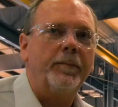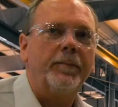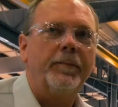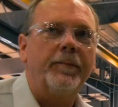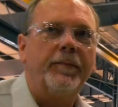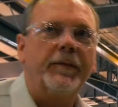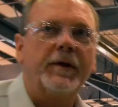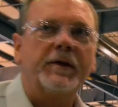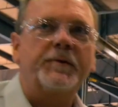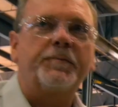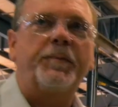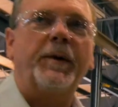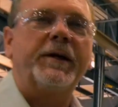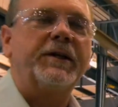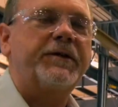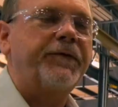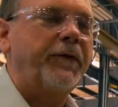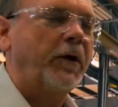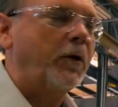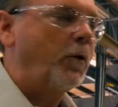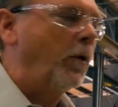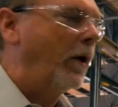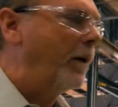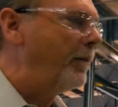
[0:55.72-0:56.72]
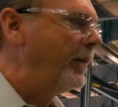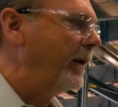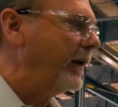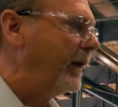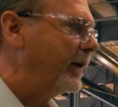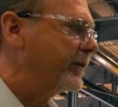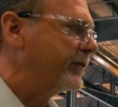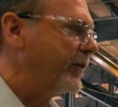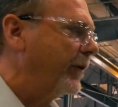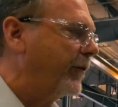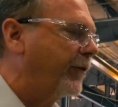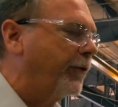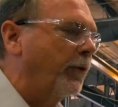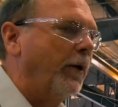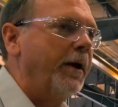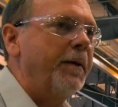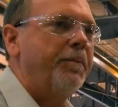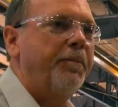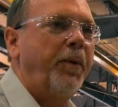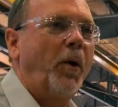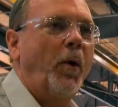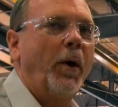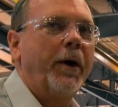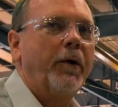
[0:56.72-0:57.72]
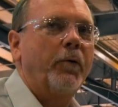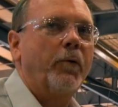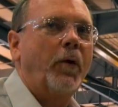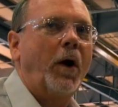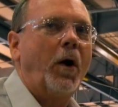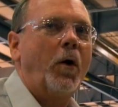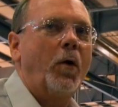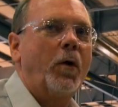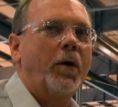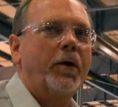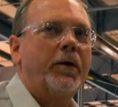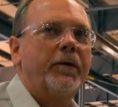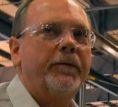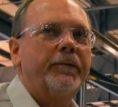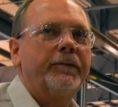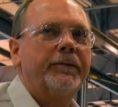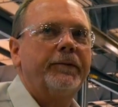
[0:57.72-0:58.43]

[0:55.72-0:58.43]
This piece of equipment is a 3-point roller.